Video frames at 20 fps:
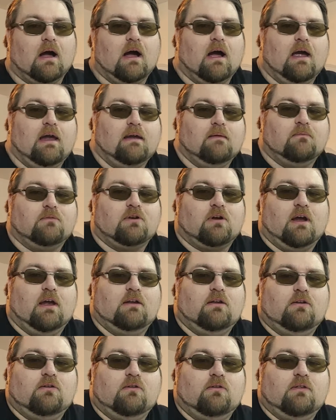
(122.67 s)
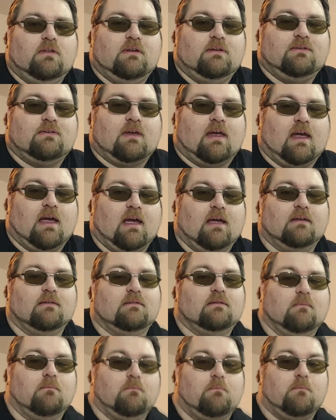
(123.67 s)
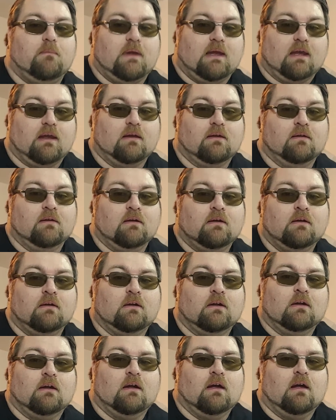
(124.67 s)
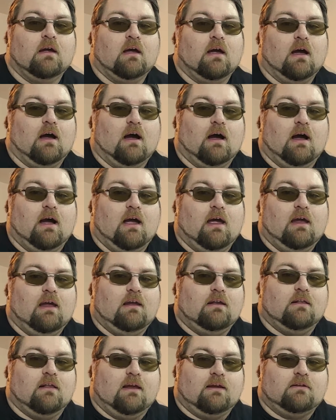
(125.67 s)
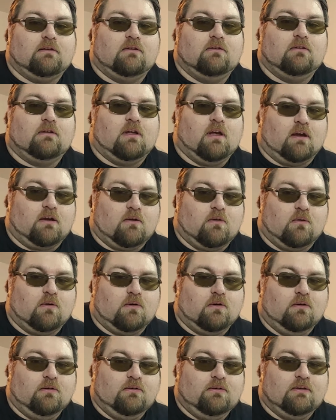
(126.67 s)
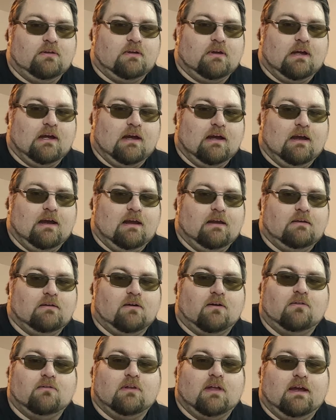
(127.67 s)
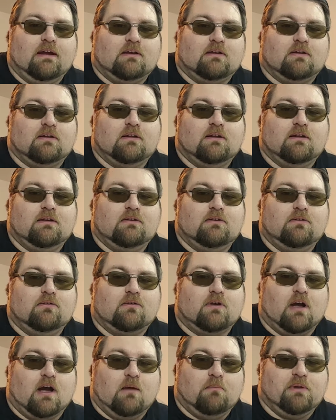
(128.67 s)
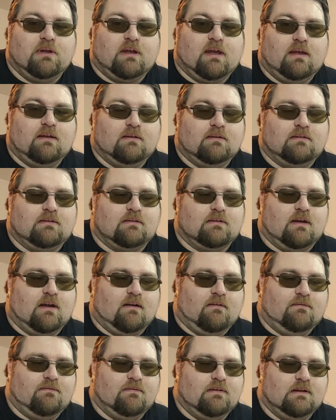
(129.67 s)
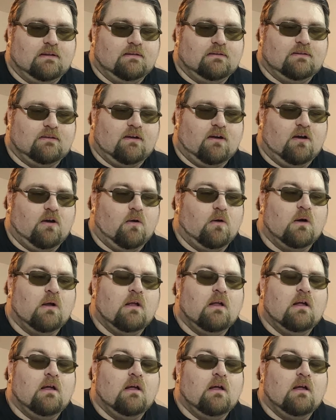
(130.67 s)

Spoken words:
I am trying to do this as me. I like to cut corners. I don't like to do complicated stuff. So